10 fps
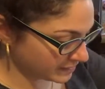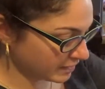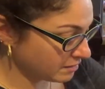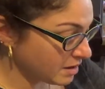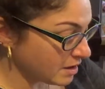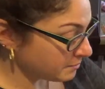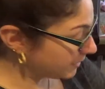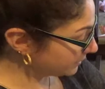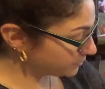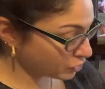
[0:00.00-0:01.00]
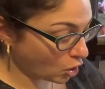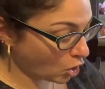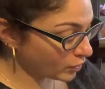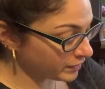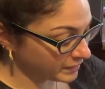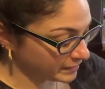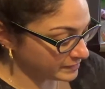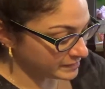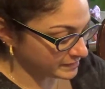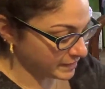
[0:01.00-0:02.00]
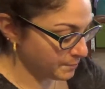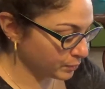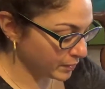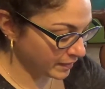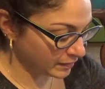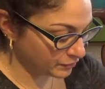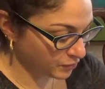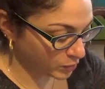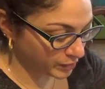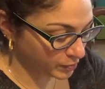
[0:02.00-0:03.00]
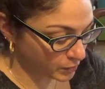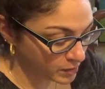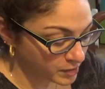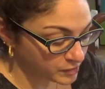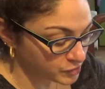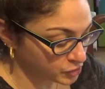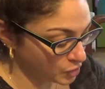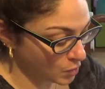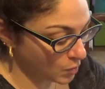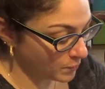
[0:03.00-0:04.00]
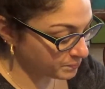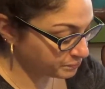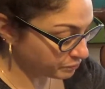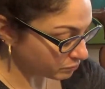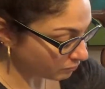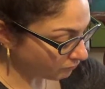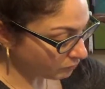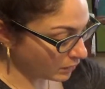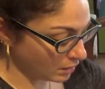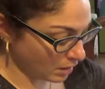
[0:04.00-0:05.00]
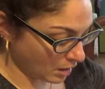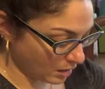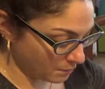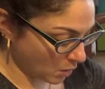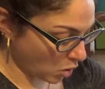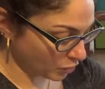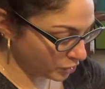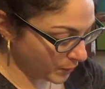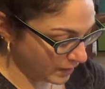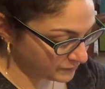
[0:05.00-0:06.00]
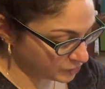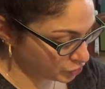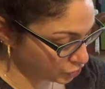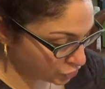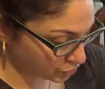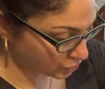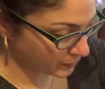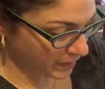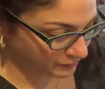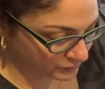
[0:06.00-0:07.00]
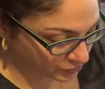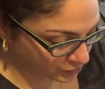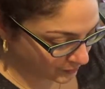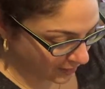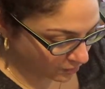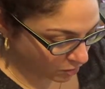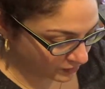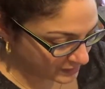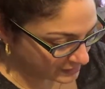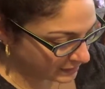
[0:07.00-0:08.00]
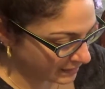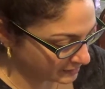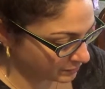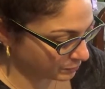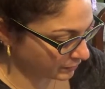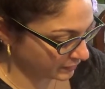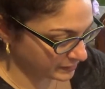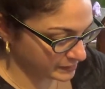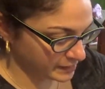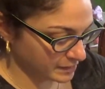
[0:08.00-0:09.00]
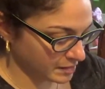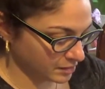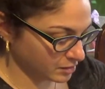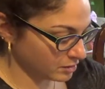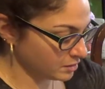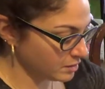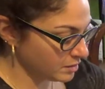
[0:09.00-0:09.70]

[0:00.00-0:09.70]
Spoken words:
in because they're already separated for you. So all you have to do after you get all these lesson plans in here